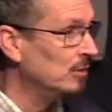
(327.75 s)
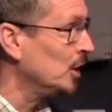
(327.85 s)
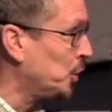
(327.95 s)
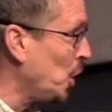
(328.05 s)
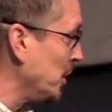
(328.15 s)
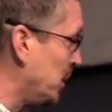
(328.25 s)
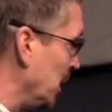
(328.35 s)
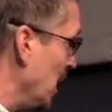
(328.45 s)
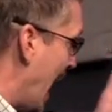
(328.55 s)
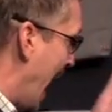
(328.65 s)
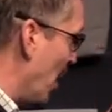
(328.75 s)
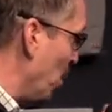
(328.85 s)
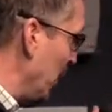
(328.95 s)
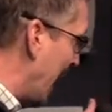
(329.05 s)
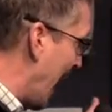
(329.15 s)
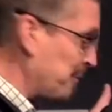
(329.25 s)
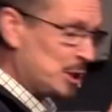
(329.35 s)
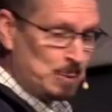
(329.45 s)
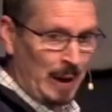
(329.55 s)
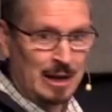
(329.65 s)
giving thought to how we
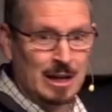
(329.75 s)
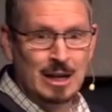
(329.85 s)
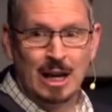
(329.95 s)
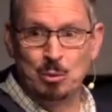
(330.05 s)
have spent